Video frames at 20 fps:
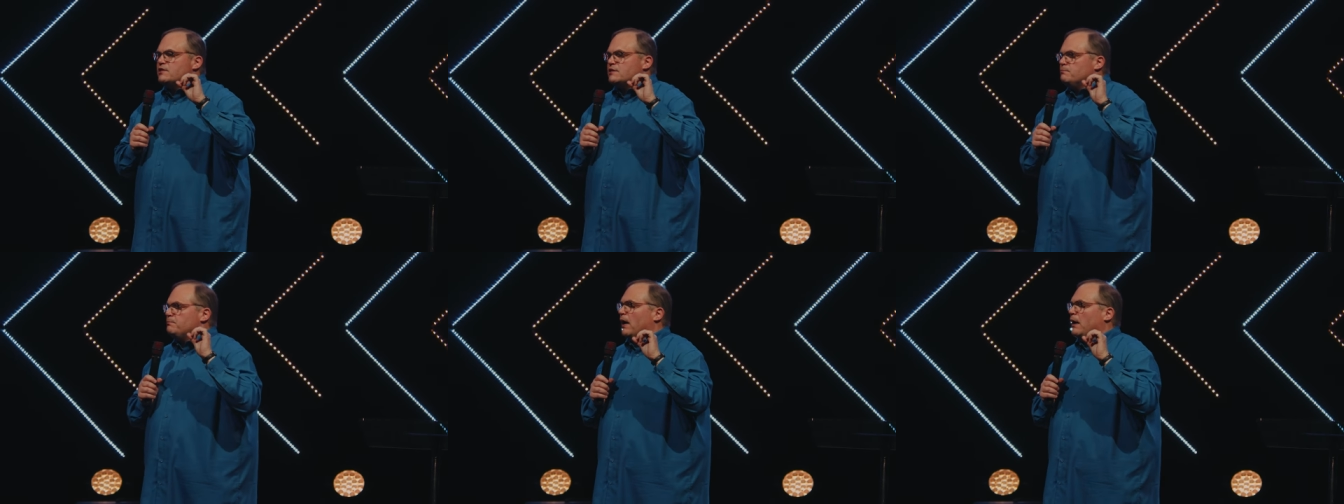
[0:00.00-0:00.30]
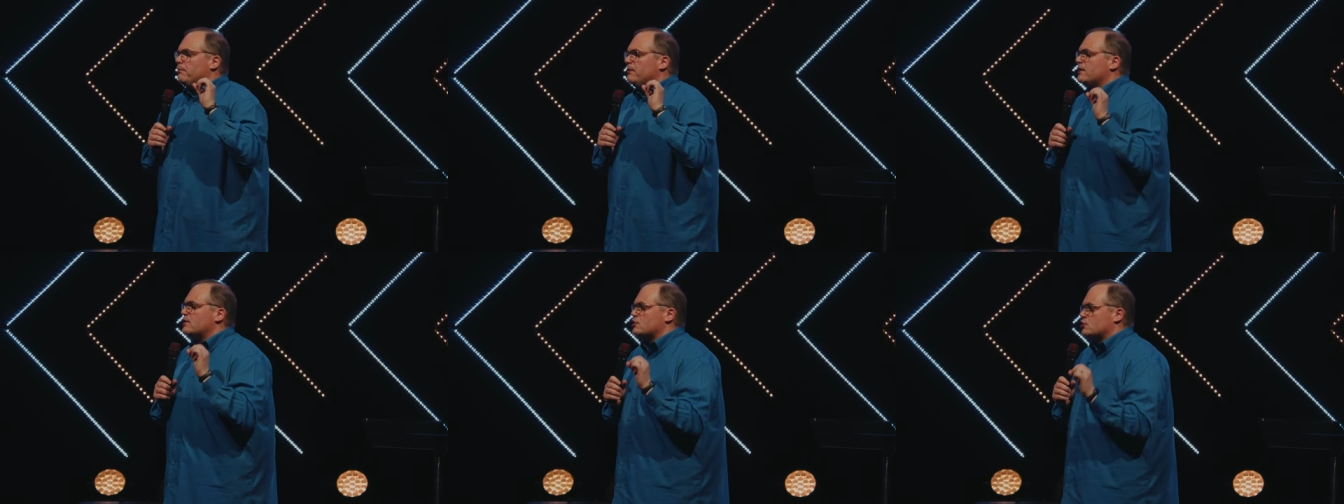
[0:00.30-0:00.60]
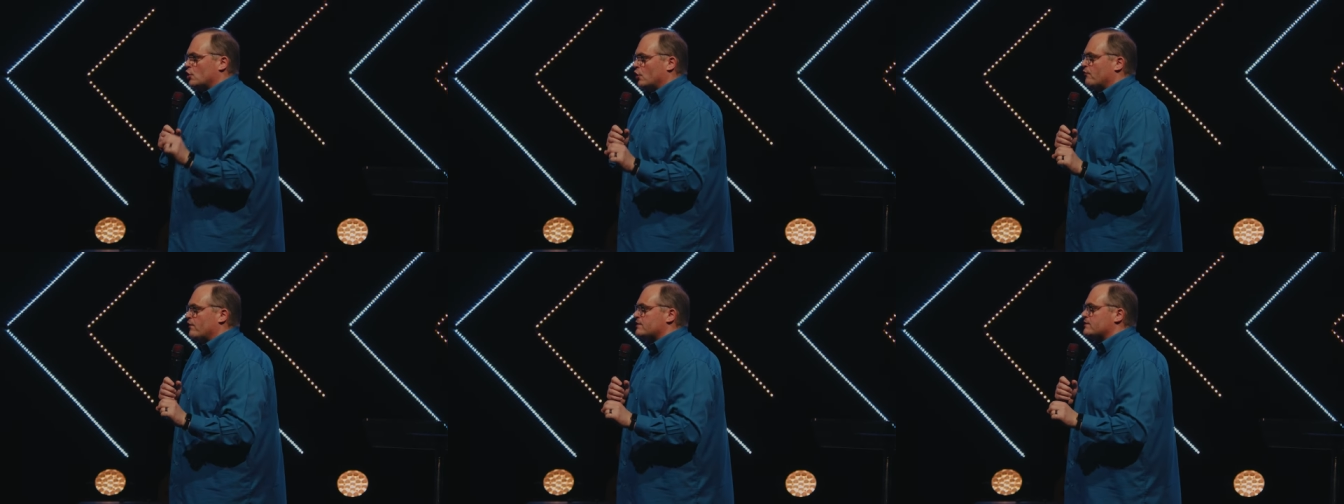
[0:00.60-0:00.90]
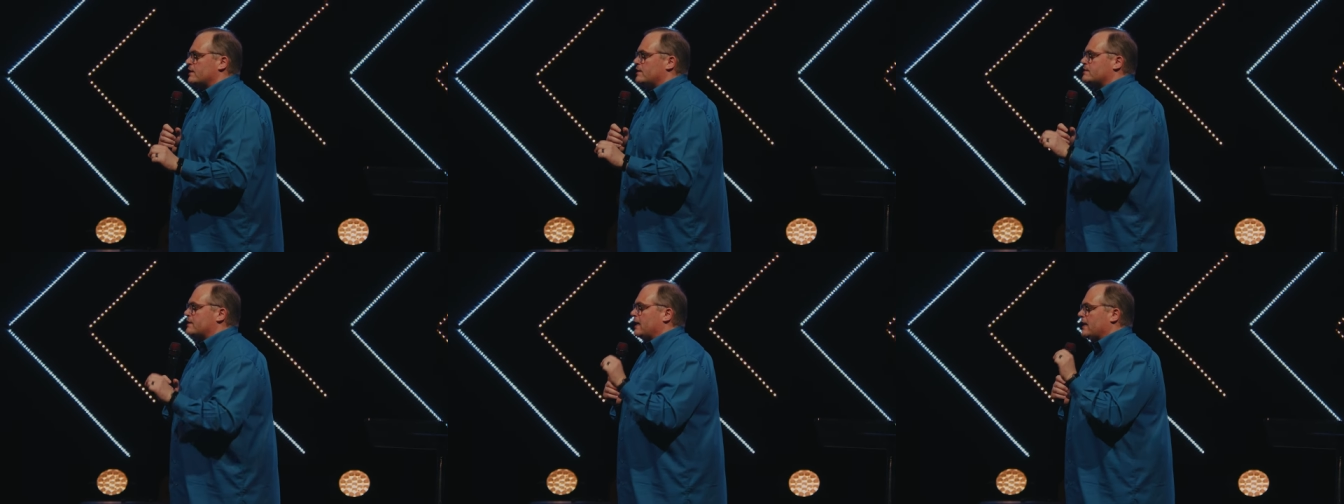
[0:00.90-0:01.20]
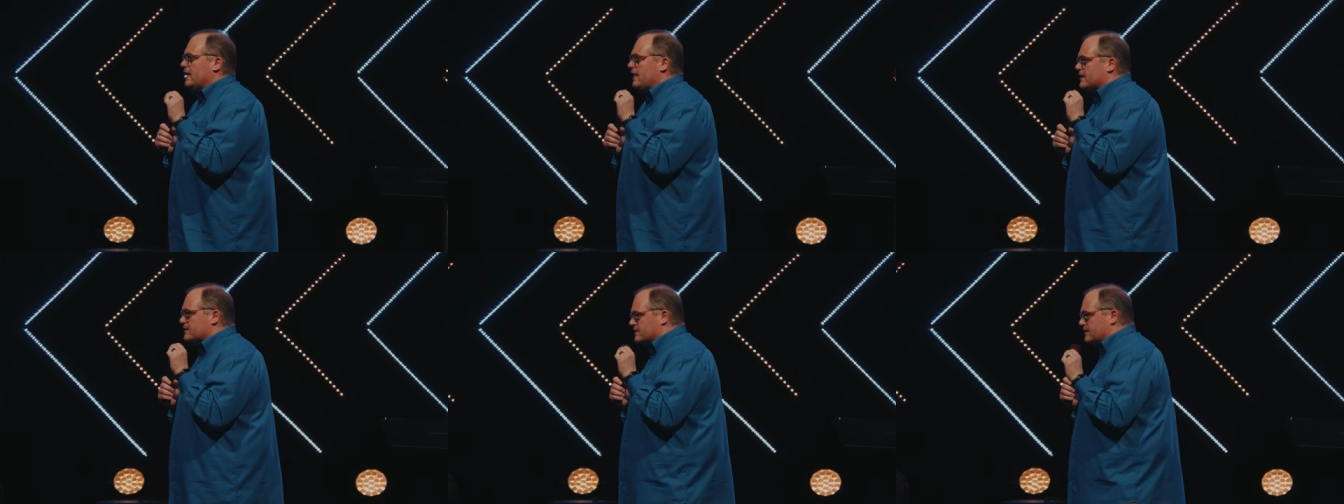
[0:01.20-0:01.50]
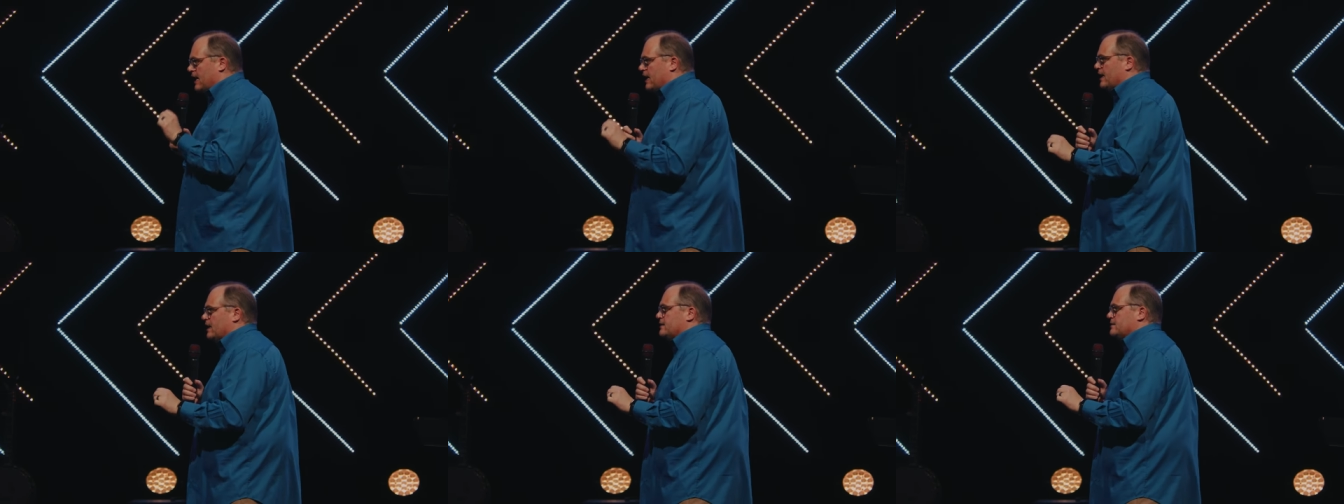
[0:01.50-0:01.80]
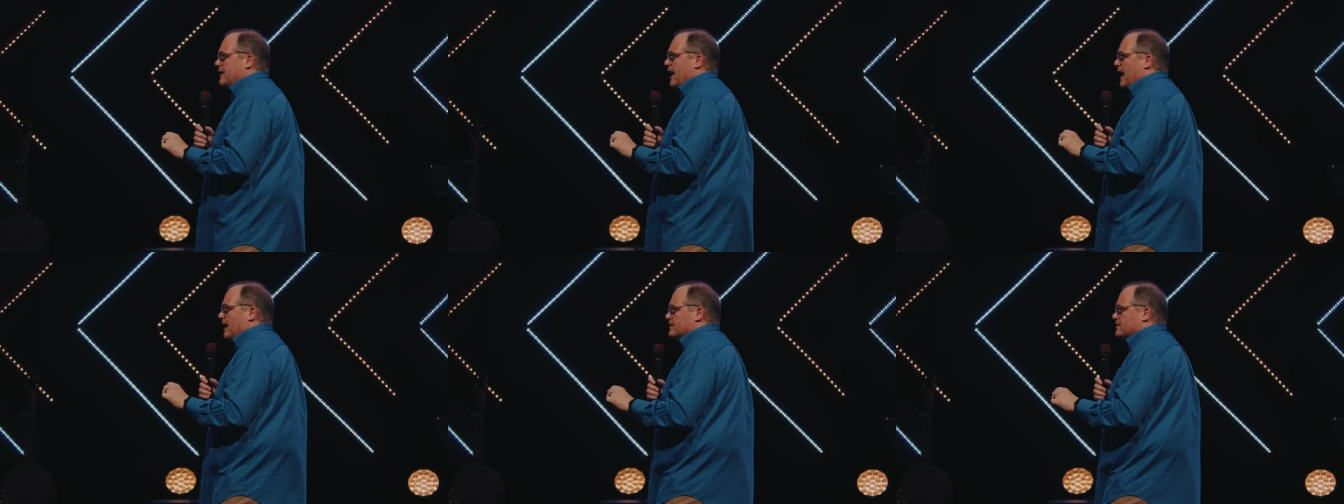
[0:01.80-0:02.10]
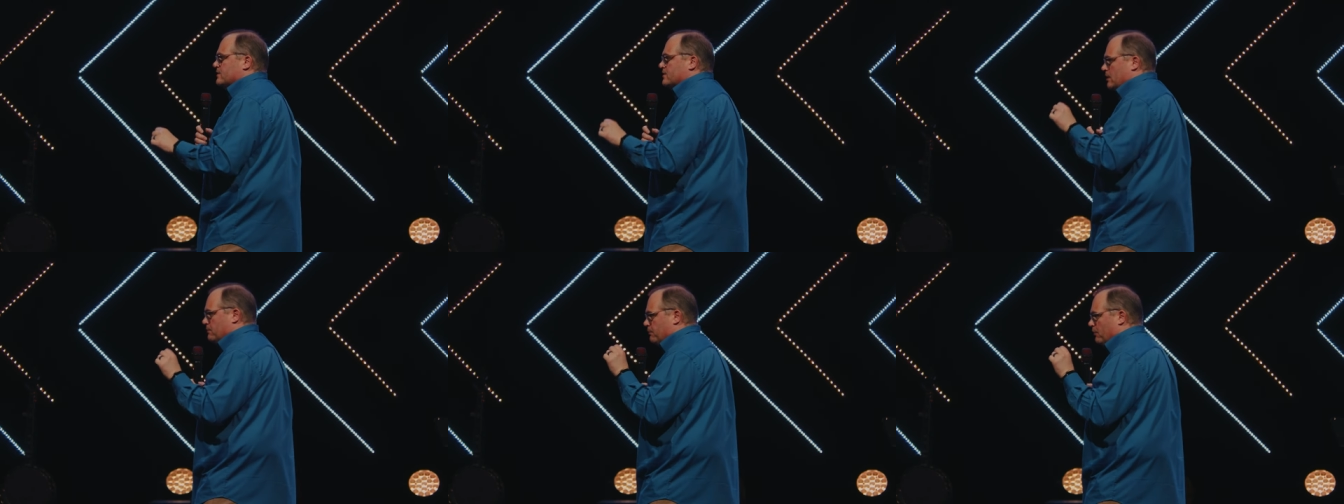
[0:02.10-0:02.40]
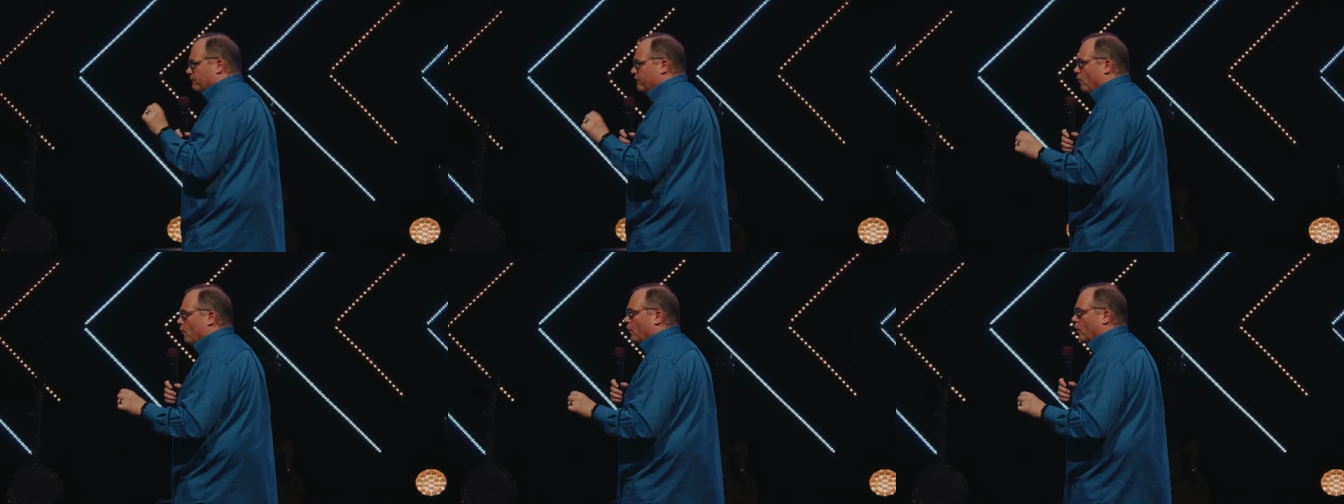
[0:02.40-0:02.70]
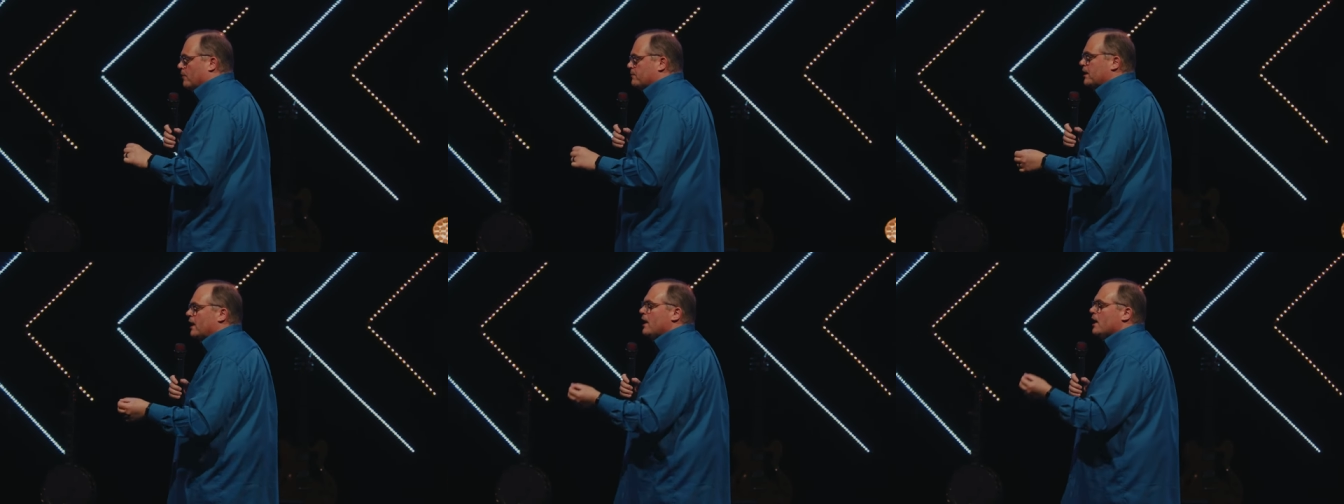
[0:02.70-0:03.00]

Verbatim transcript: public services that he has taken taxes and performed